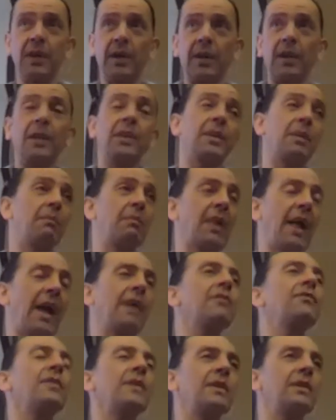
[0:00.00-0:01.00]
the
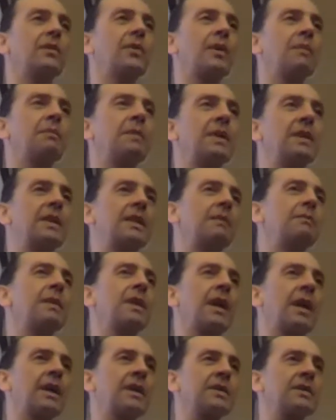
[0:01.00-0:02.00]
Blackfeet who had been
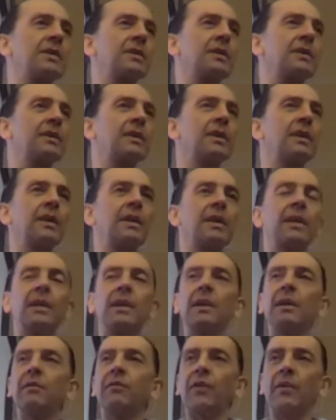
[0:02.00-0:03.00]
demonized
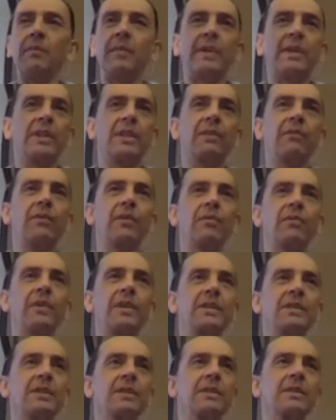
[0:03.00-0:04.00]
for many different
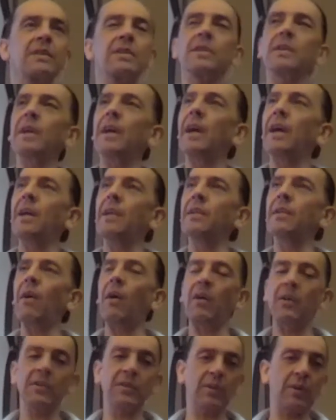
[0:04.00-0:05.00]
reasons, and
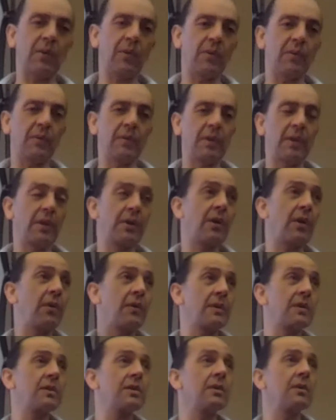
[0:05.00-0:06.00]
also the Lakota
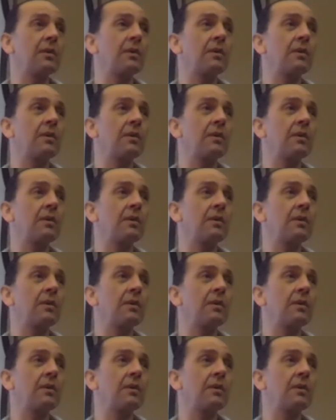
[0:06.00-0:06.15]
Sioux.